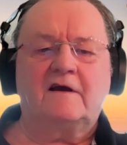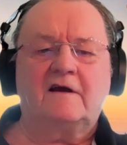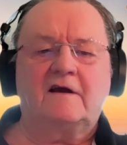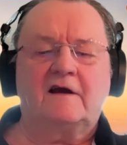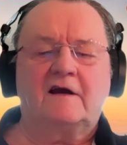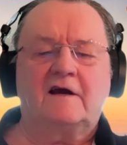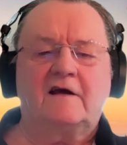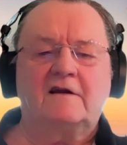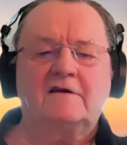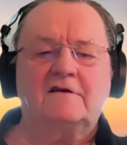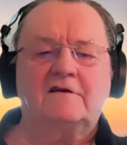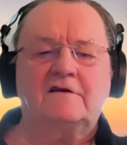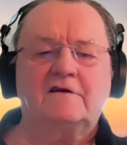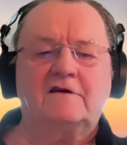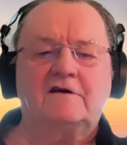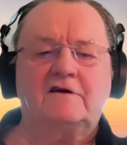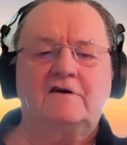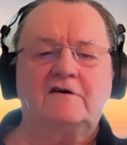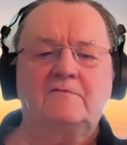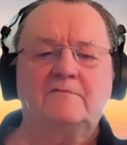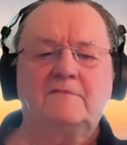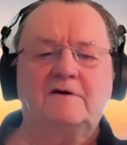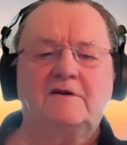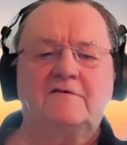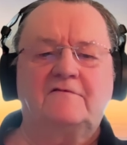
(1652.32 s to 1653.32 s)
and
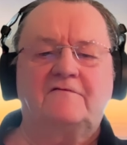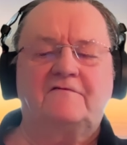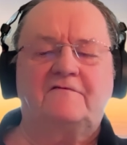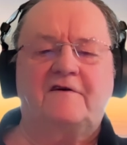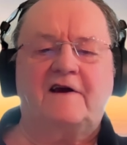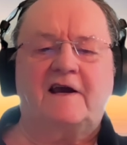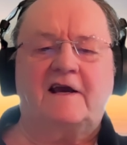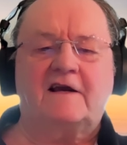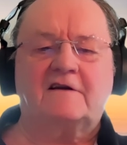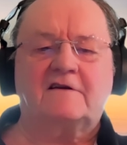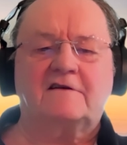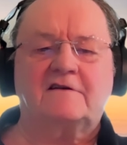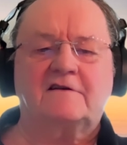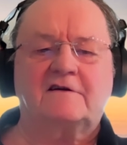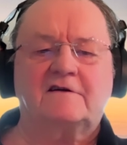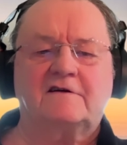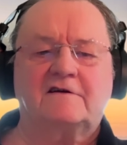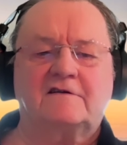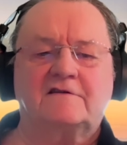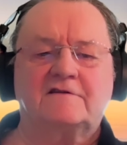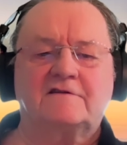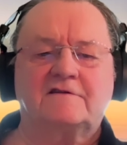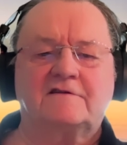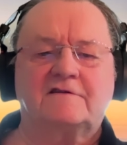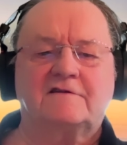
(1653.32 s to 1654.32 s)
human
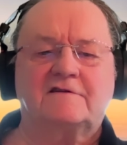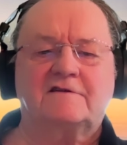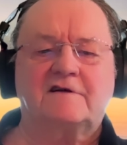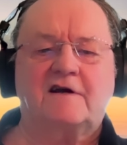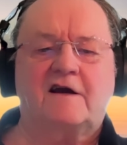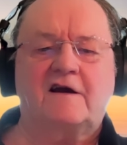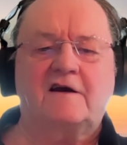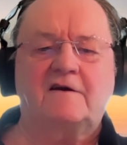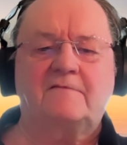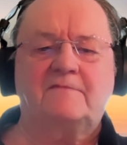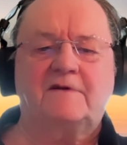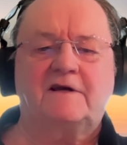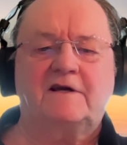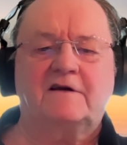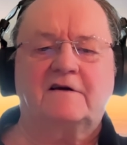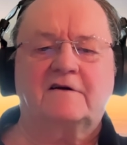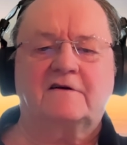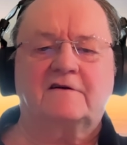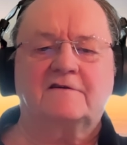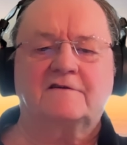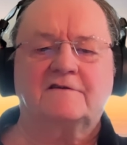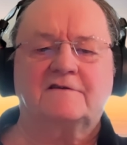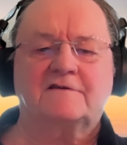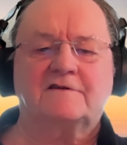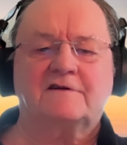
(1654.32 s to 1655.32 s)
factors timing
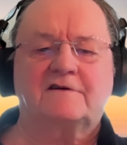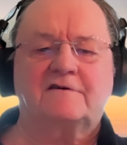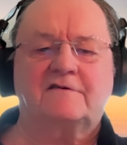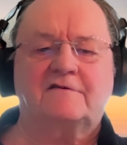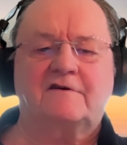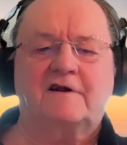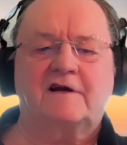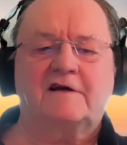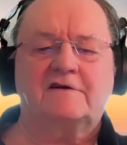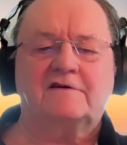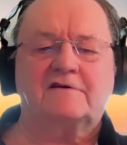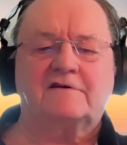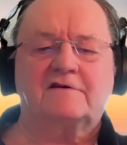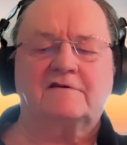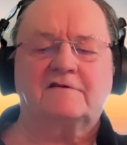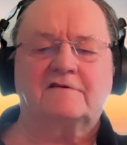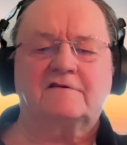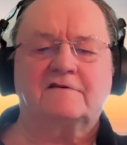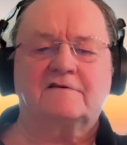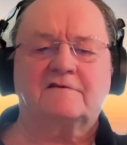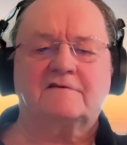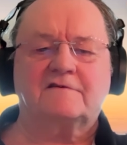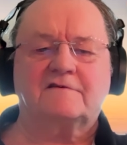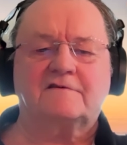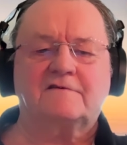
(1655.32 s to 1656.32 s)

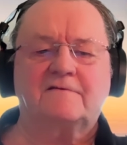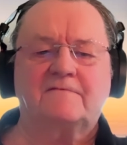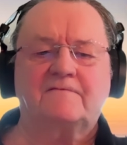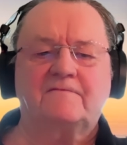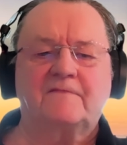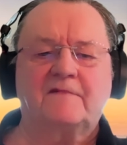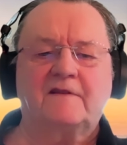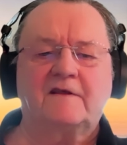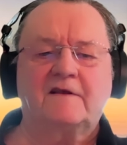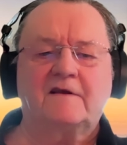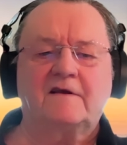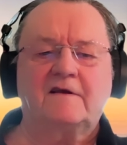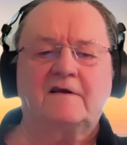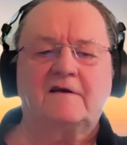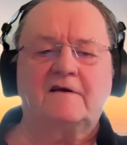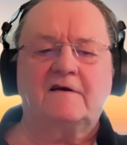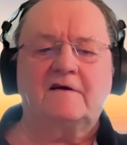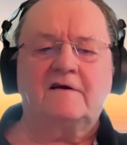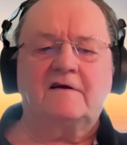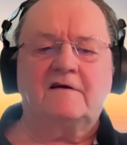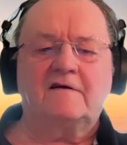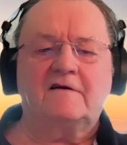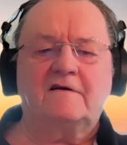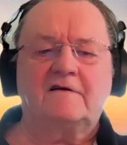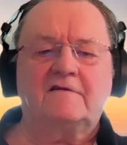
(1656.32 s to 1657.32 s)
considerations.
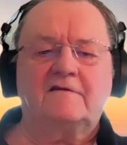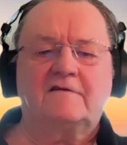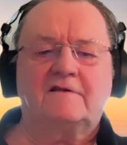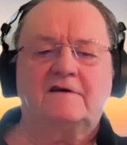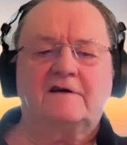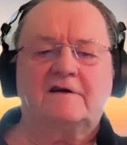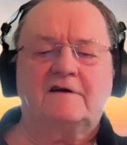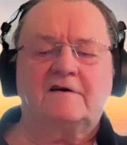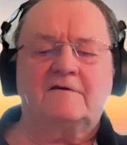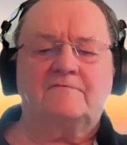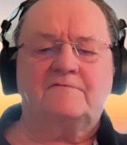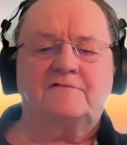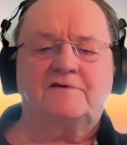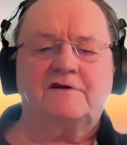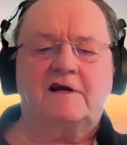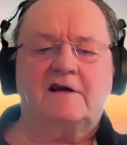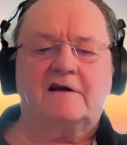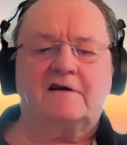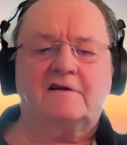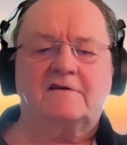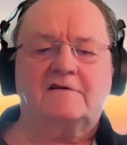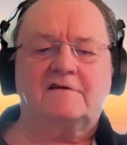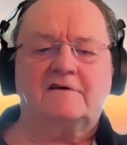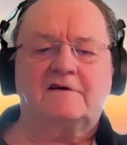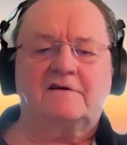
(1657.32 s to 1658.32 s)
The
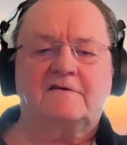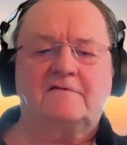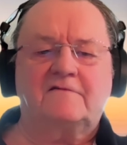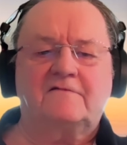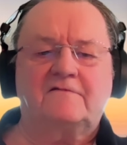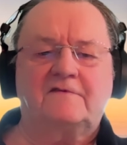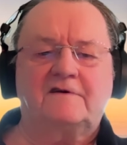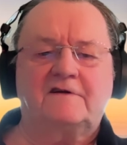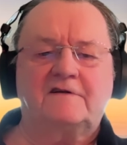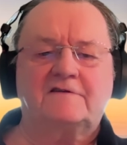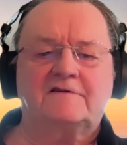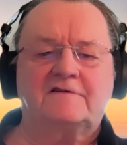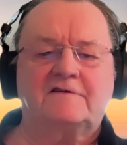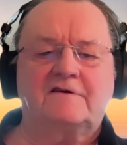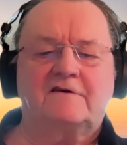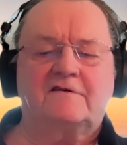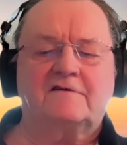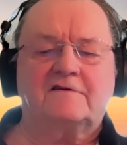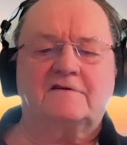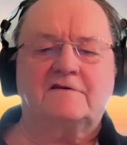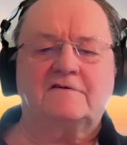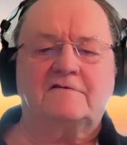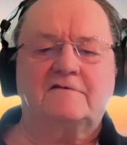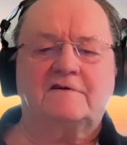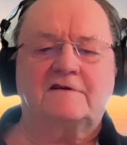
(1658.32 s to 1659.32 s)
objective is
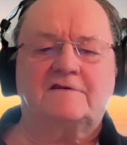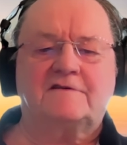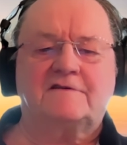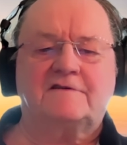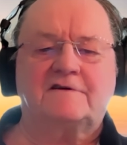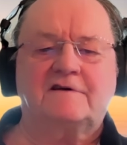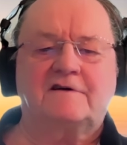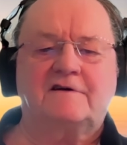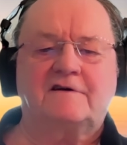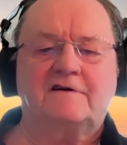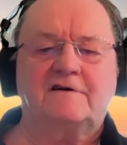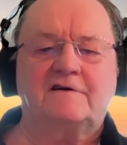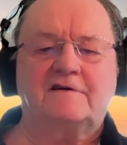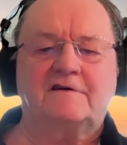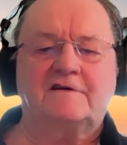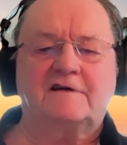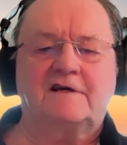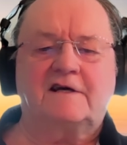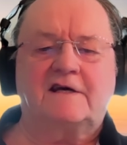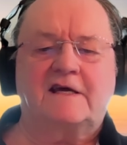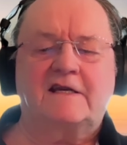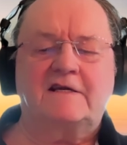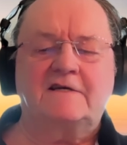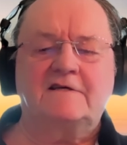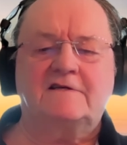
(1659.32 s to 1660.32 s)
not to assert
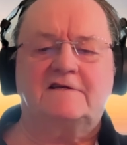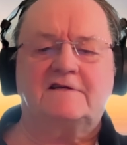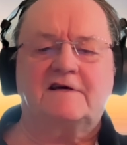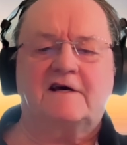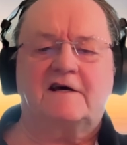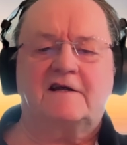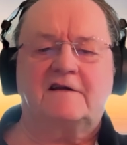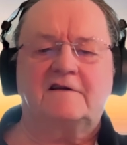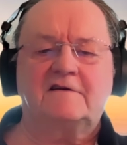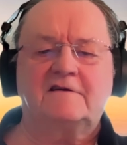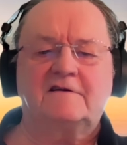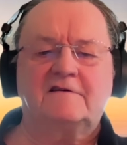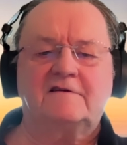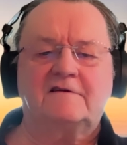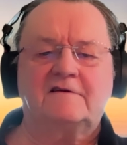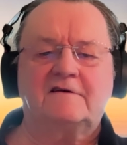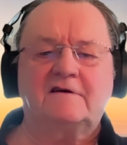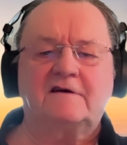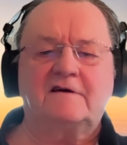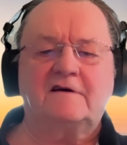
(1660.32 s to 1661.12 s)
intent,